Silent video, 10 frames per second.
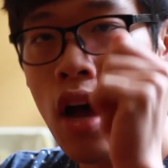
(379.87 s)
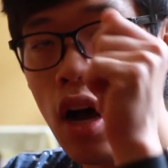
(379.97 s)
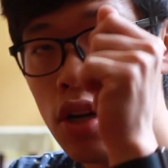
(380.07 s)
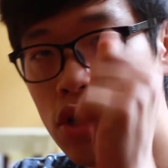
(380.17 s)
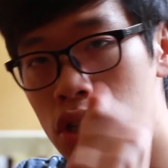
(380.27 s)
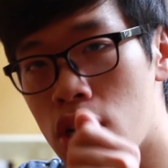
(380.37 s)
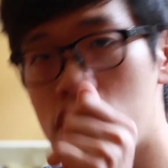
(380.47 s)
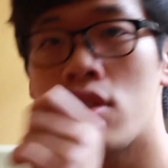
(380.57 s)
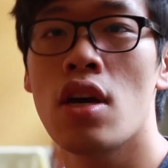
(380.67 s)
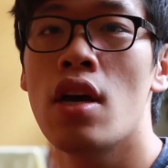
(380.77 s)

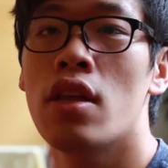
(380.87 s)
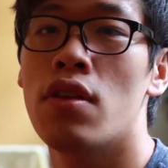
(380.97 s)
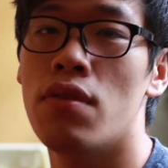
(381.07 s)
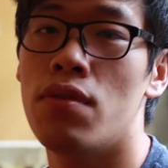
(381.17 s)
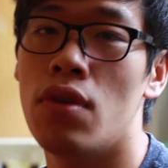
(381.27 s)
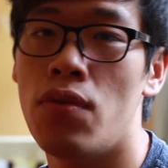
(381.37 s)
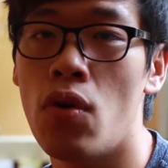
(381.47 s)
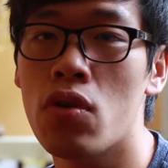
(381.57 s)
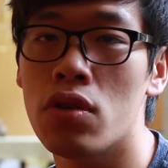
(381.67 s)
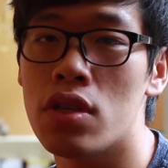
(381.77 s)
adjust the
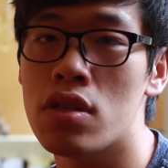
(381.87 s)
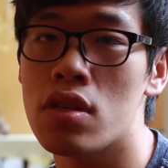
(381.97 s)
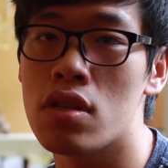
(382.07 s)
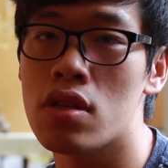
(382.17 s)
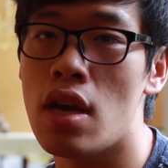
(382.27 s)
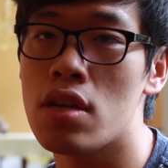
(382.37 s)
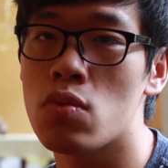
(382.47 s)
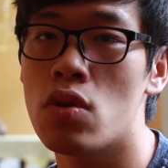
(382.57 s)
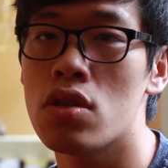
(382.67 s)
focal distance as well